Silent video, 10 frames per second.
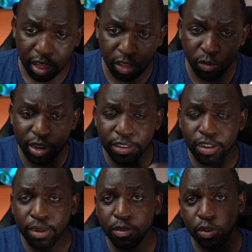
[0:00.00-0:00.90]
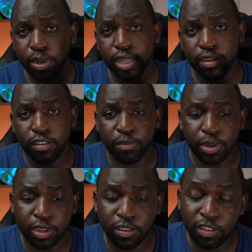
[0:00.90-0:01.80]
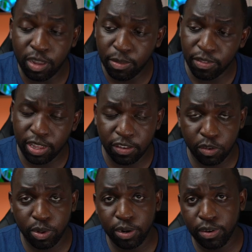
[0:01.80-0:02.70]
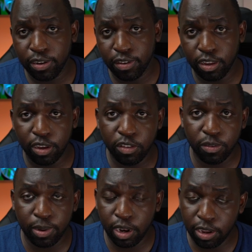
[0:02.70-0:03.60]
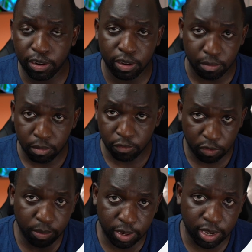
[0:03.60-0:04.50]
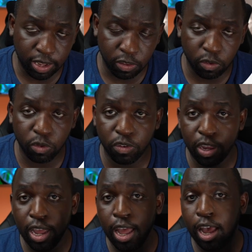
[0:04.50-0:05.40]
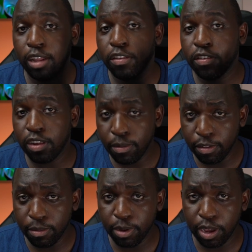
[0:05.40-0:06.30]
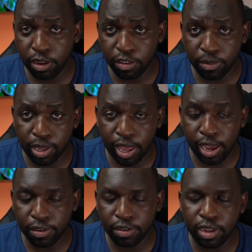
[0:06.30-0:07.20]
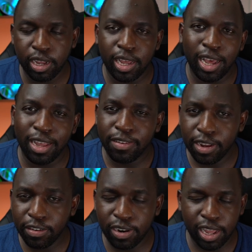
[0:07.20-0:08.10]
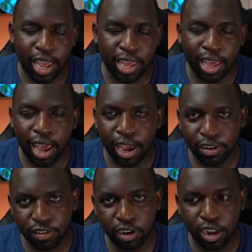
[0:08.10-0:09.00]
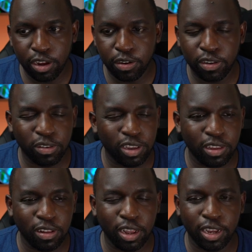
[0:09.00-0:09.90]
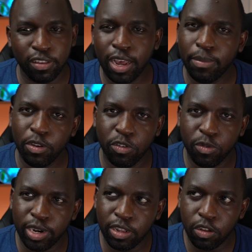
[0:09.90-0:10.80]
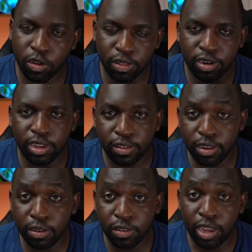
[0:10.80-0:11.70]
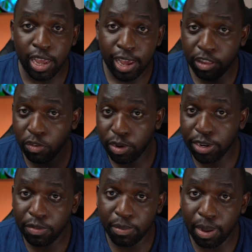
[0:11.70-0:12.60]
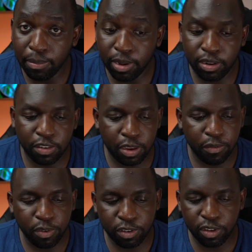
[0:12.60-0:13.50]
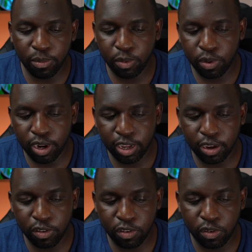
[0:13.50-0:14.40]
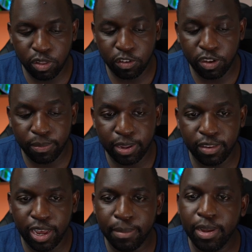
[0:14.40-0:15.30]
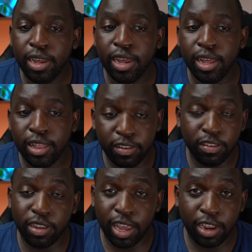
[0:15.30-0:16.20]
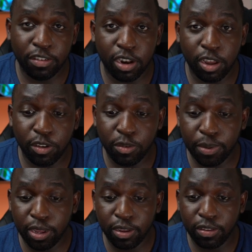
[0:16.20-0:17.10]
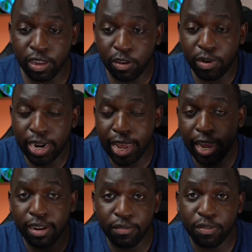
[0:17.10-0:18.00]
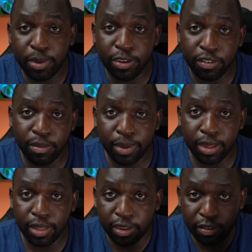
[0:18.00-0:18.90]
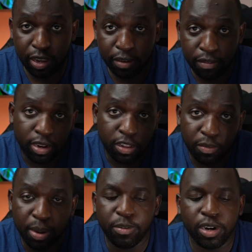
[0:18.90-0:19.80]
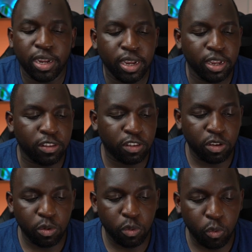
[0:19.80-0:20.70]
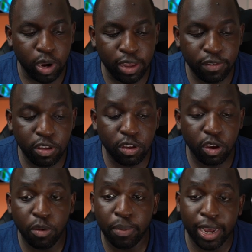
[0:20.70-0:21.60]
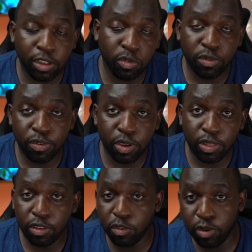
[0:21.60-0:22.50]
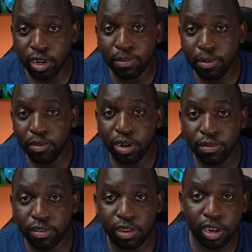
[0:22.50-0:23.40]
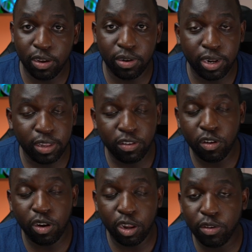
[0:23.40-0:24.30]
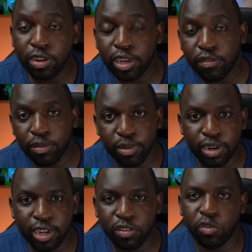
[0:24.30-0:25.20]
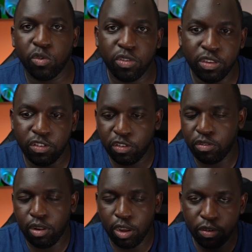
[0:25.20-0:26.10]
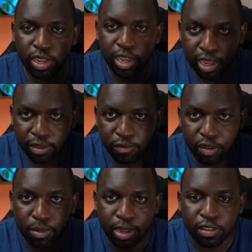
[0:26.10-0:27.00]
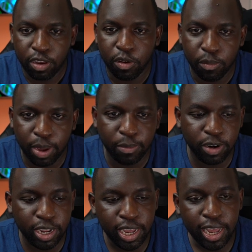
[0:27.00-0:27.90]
The reason I'm doing this is because some of these queries are going to be loading from the data source and some of them are going to be cached essentially a cached load is, is like Tableau's already got the details. It's already remembered. So for example, when I go to the shipping tab, this is a cached load because it already had information about that saved in its memory. So whenever you go back to a view that's already been previously loaded, it's not loading it from the data source, it's just loading it from its own memory.